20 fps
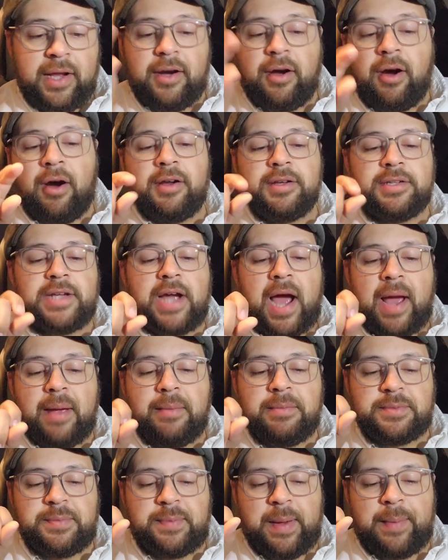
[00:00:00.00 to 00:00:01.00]
In hard
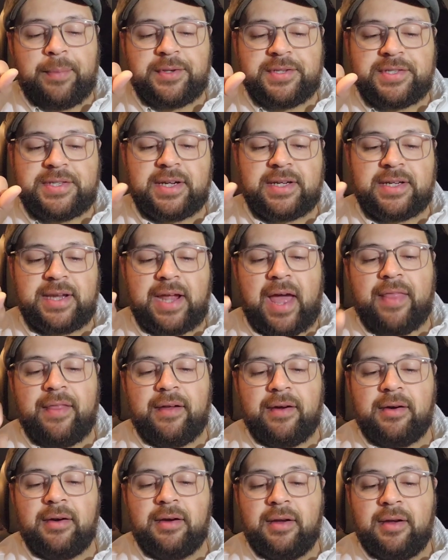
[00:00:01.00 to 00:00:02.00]
times, people stick
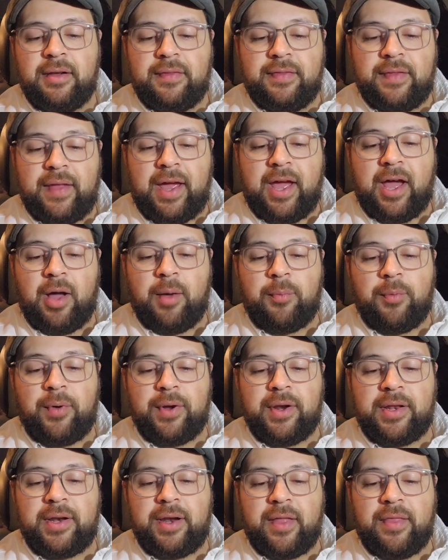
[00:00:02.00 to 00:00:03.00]
together. They help
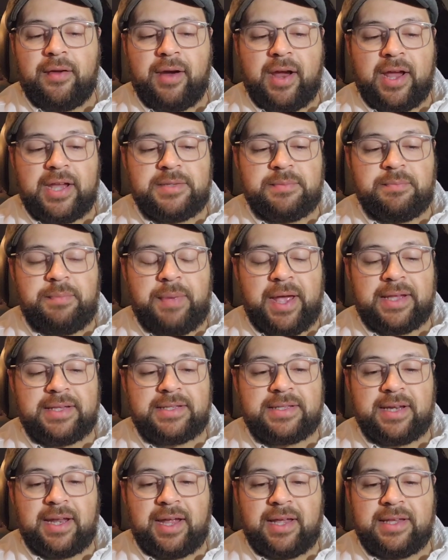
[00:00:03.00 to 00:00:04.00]
one another as
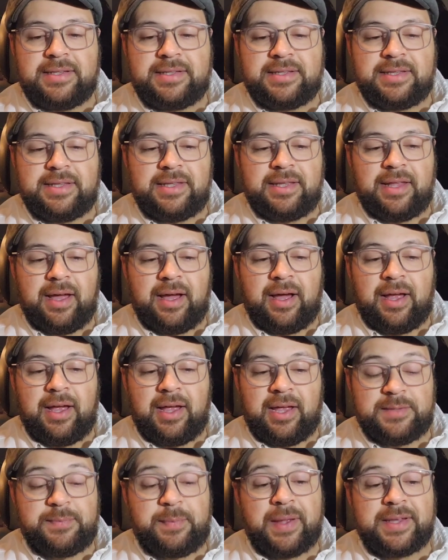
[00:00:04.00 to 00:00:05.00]
best
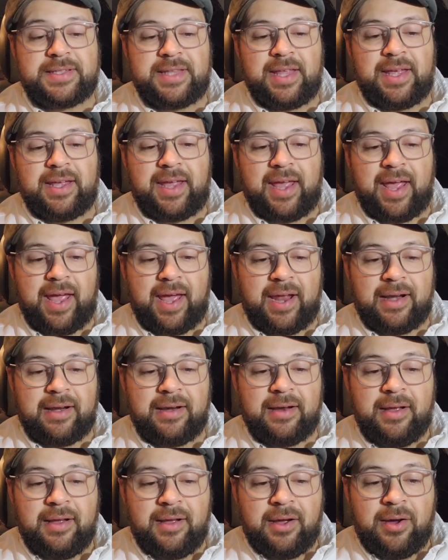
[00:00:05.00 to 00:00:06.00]
they
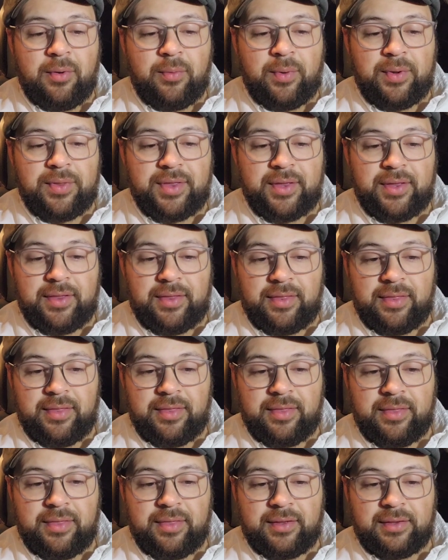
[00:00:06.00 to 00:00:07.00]
can with
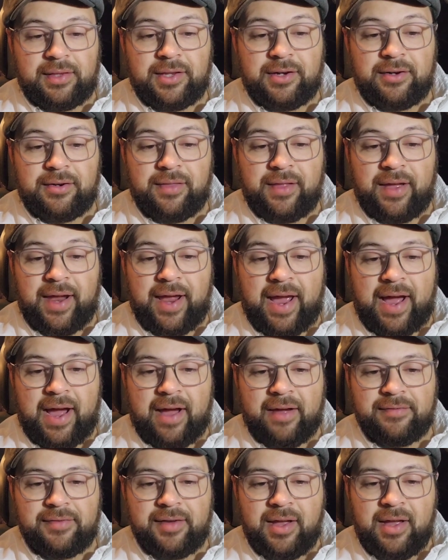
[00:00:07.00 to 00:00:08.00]
the little they
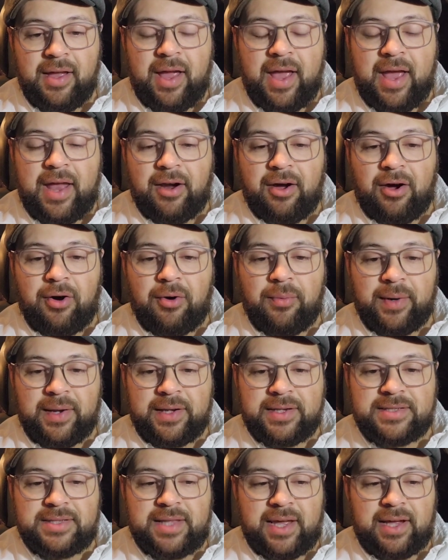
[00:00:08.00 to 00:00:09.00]
have, and
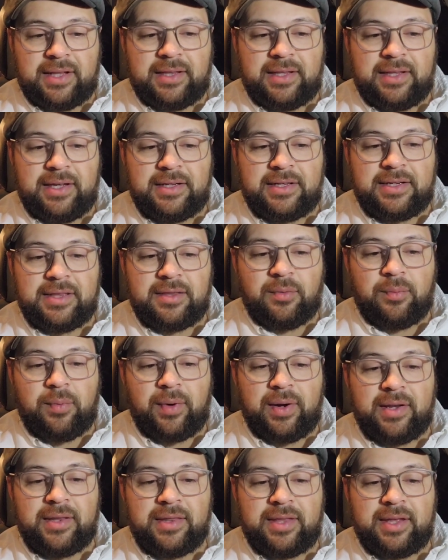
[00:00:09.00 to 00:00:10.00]
always they cling to the
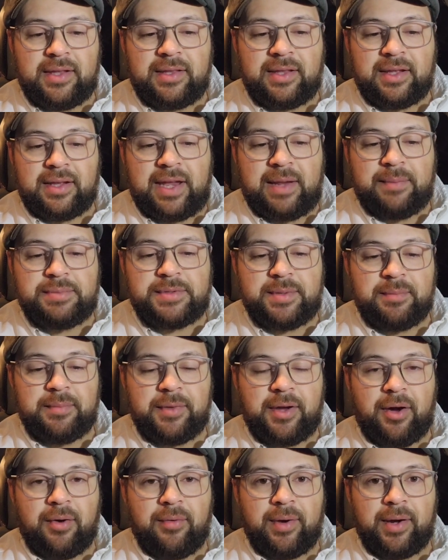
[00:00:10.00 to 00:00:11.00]
one thing that keeps
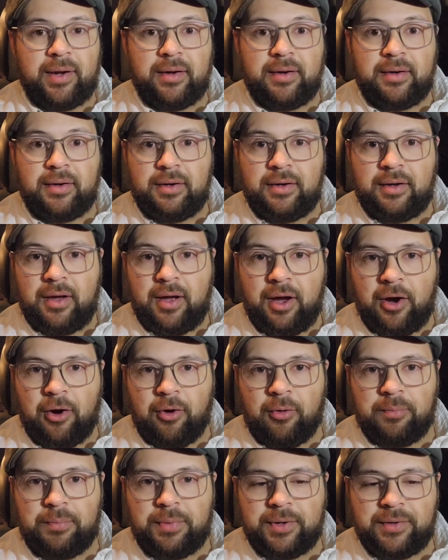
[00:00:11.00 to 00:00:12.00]
them going:
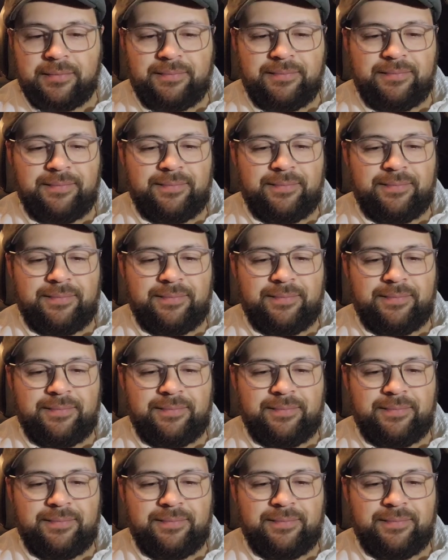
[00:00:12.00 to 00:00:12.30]
hope.